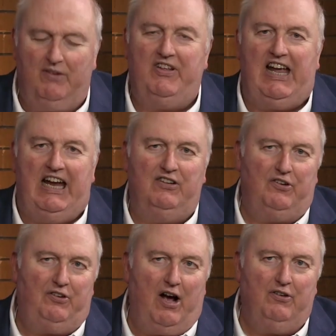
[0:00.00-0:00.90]
the
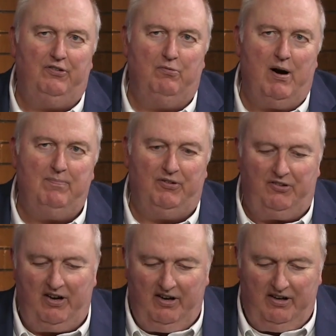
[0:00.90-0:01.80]
Kansas House of
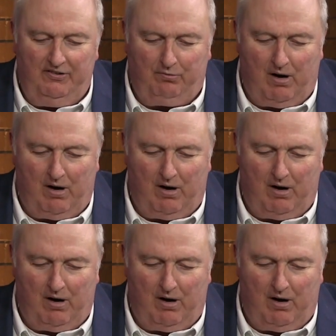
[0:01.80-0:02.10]
Representatives